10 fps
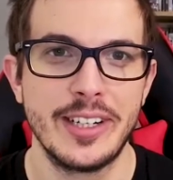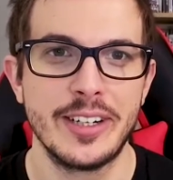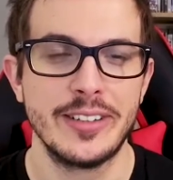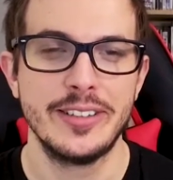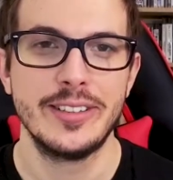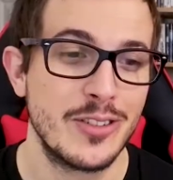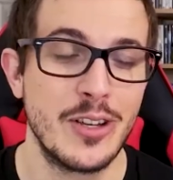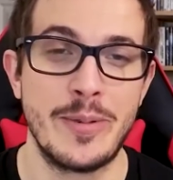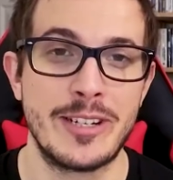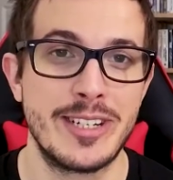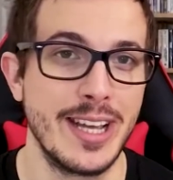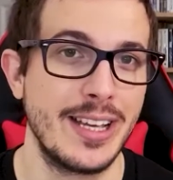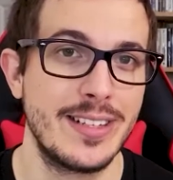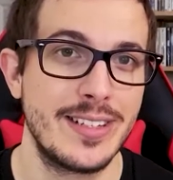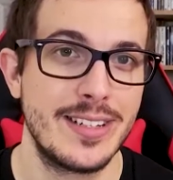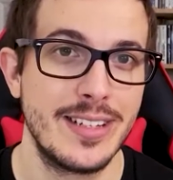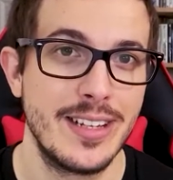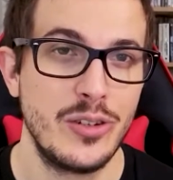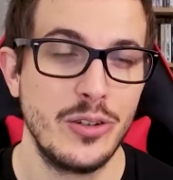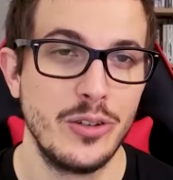You know, there's so much text
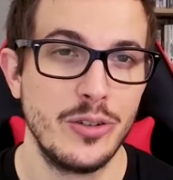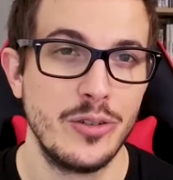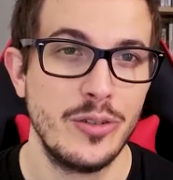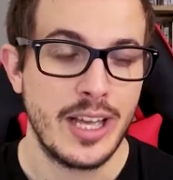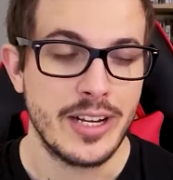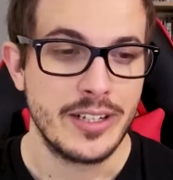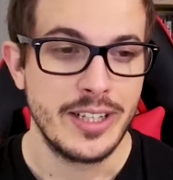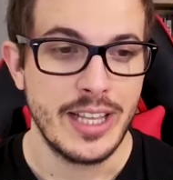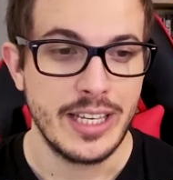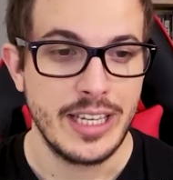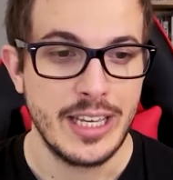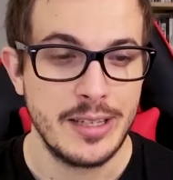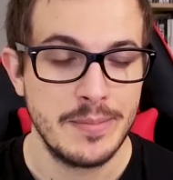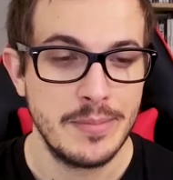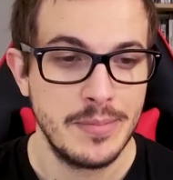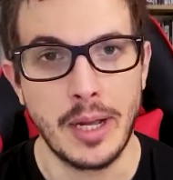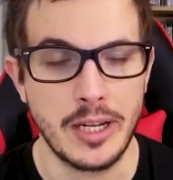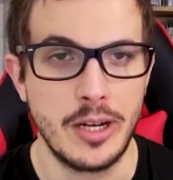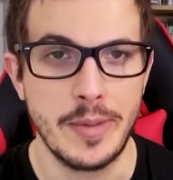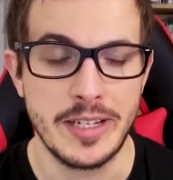to handle in that game. My
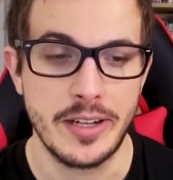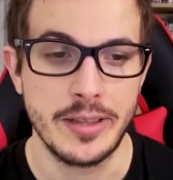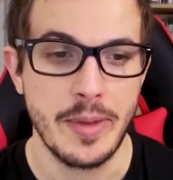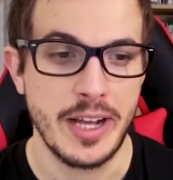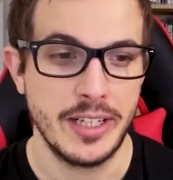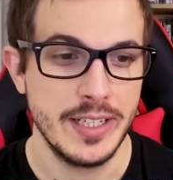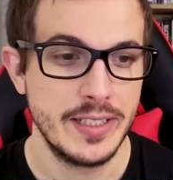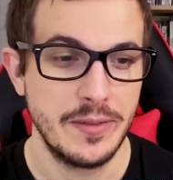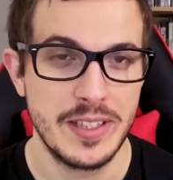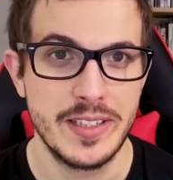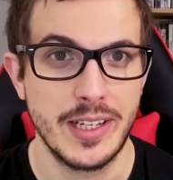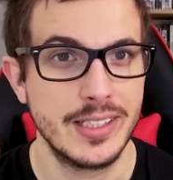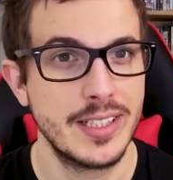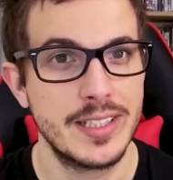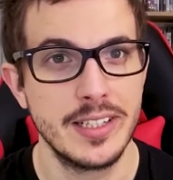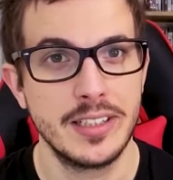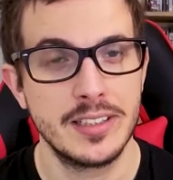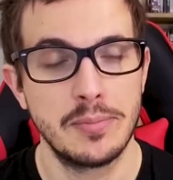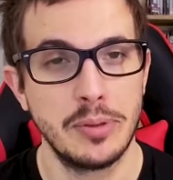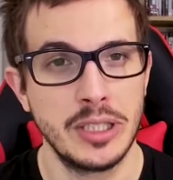comment on the matter is if it sucks, it
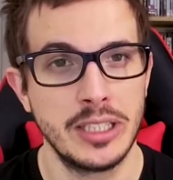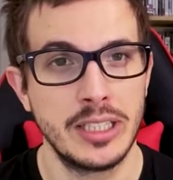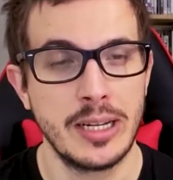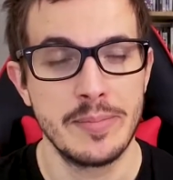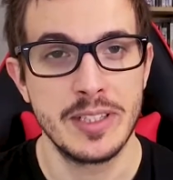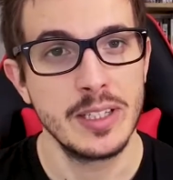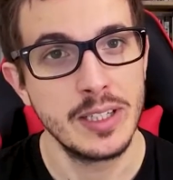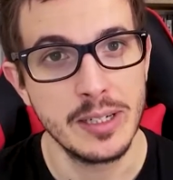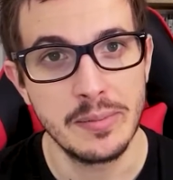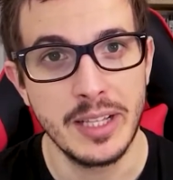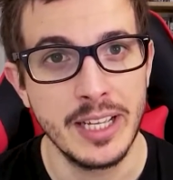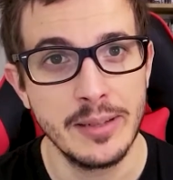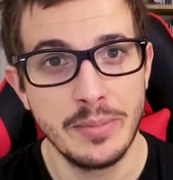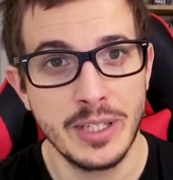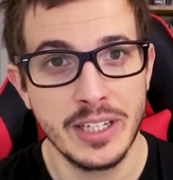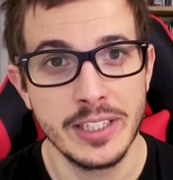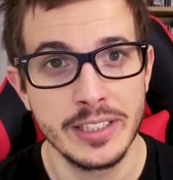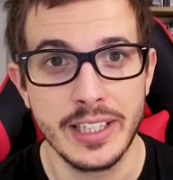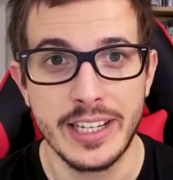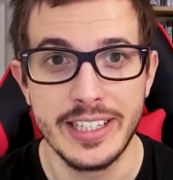sucks, but I'm still gonna play it
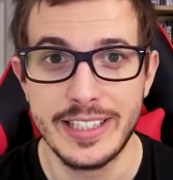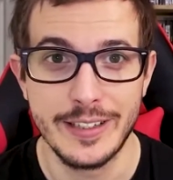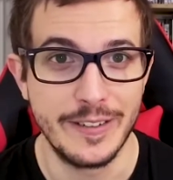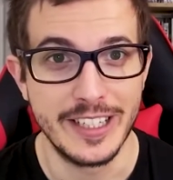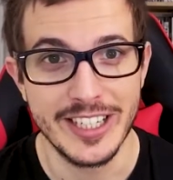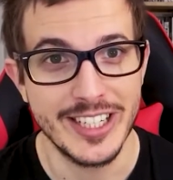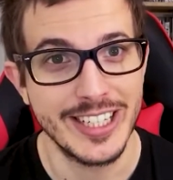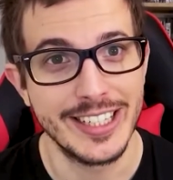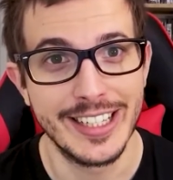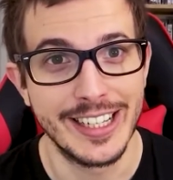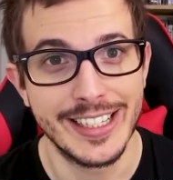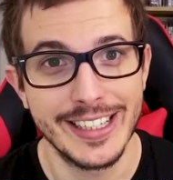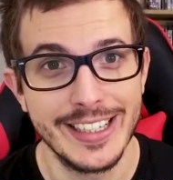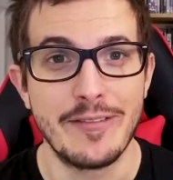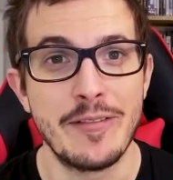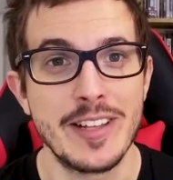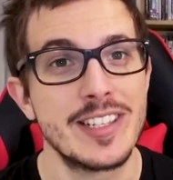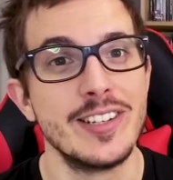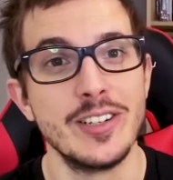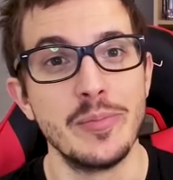because I need to finish it. Like, I've
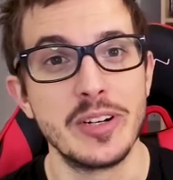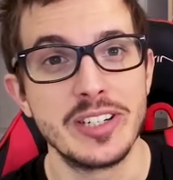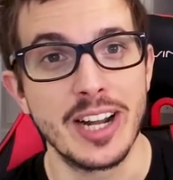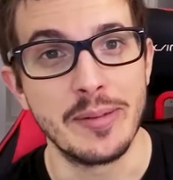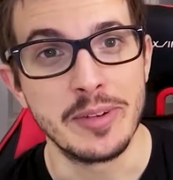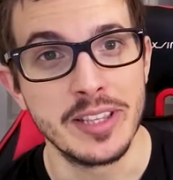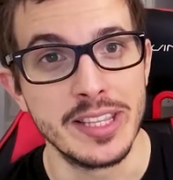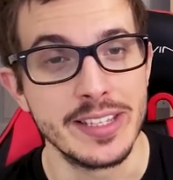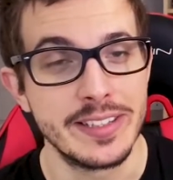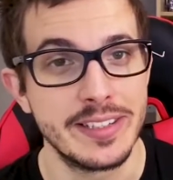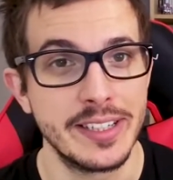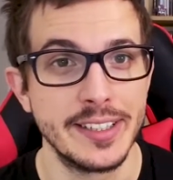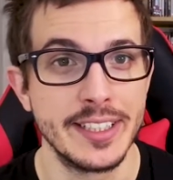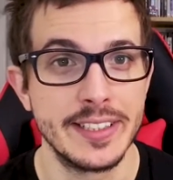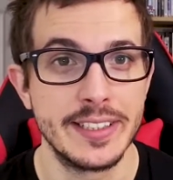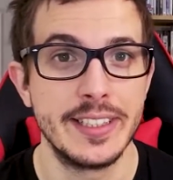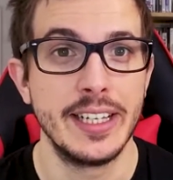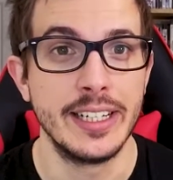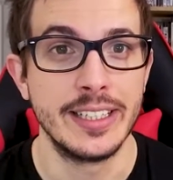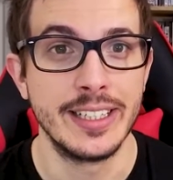invested too much time into this series
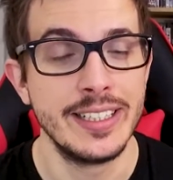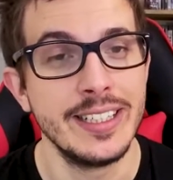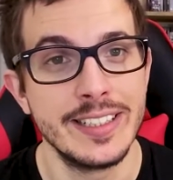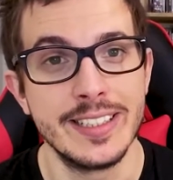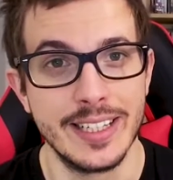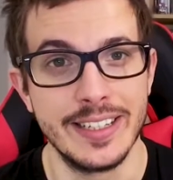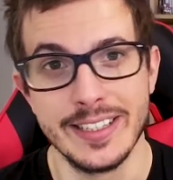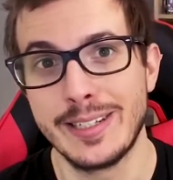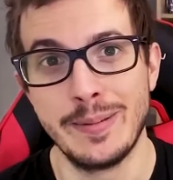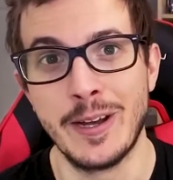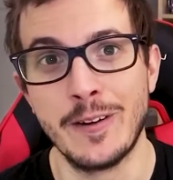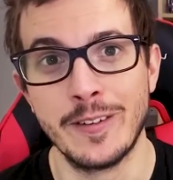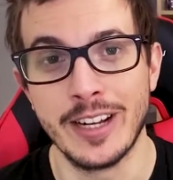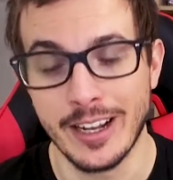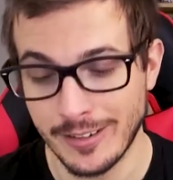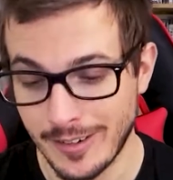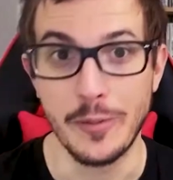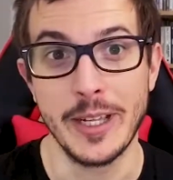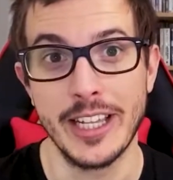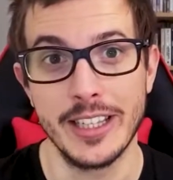that it needs it needs to be over now.
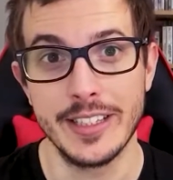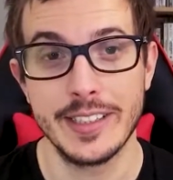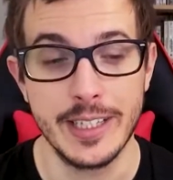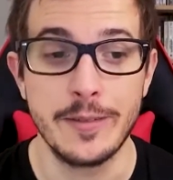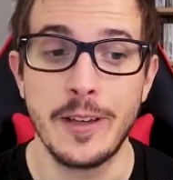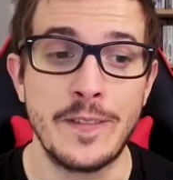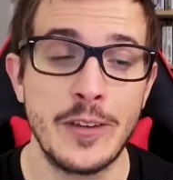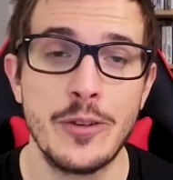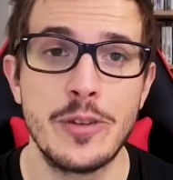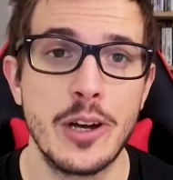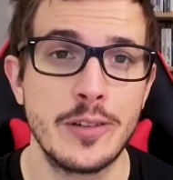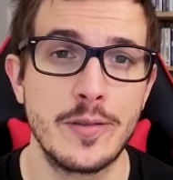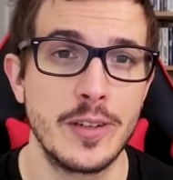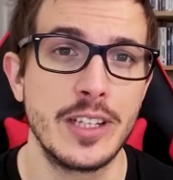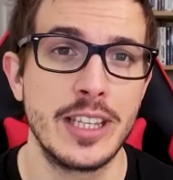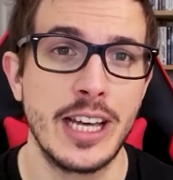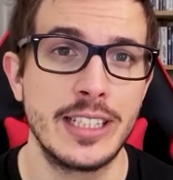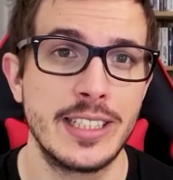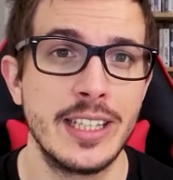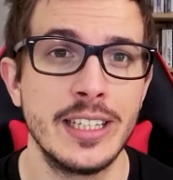For me at least. If if you don't feel
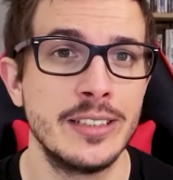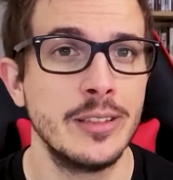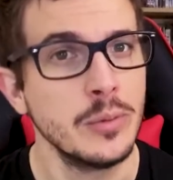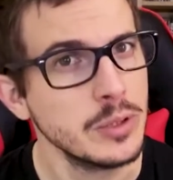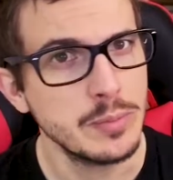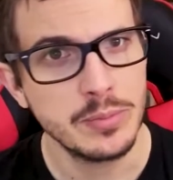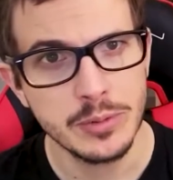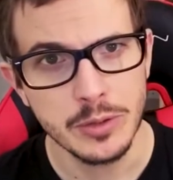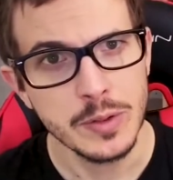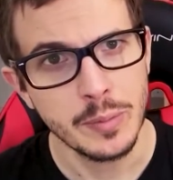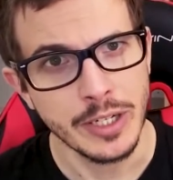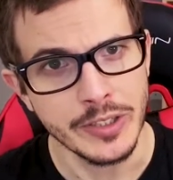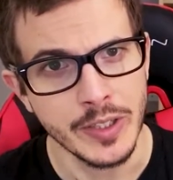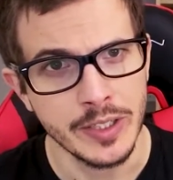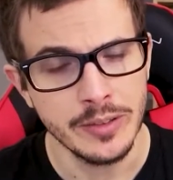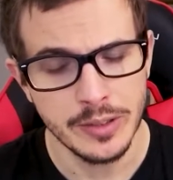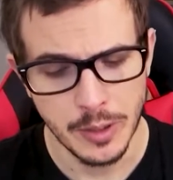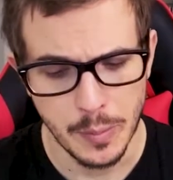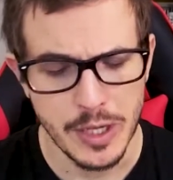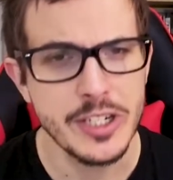that, then no one's No one's pressuring you.
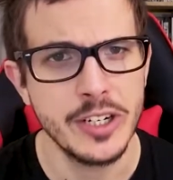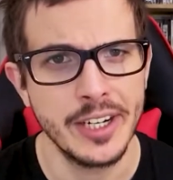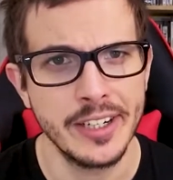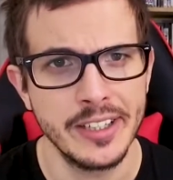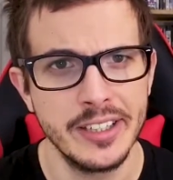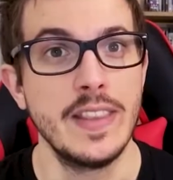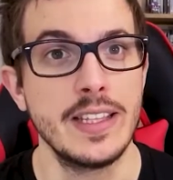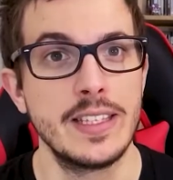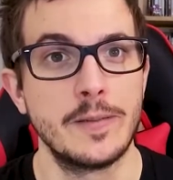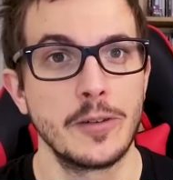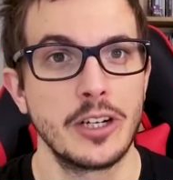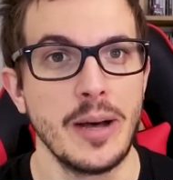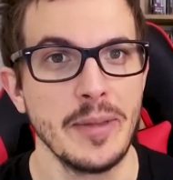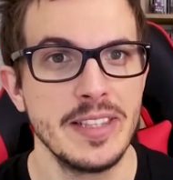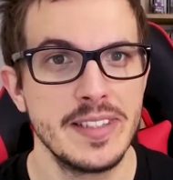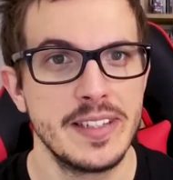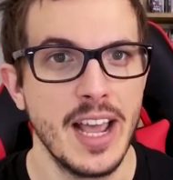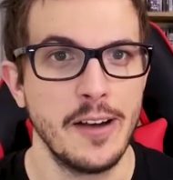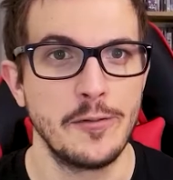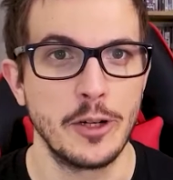No pressure here. And that's it for comments.
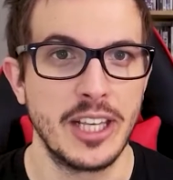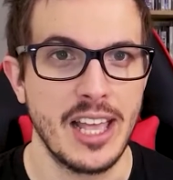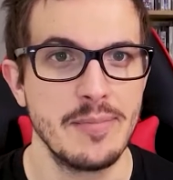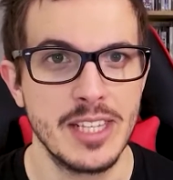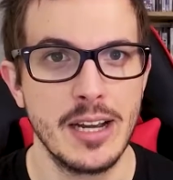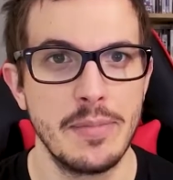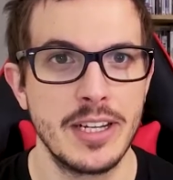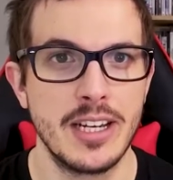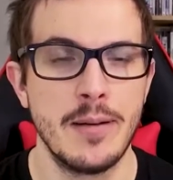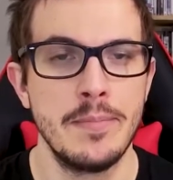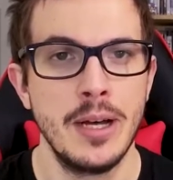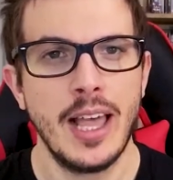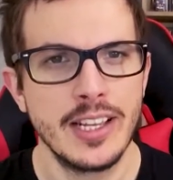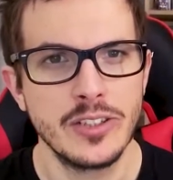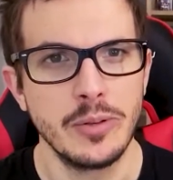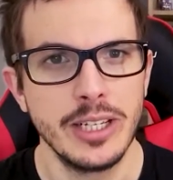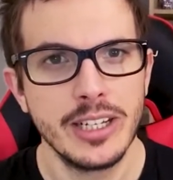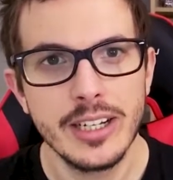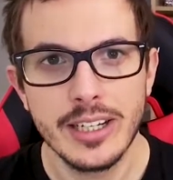Now for games that I picked up last week.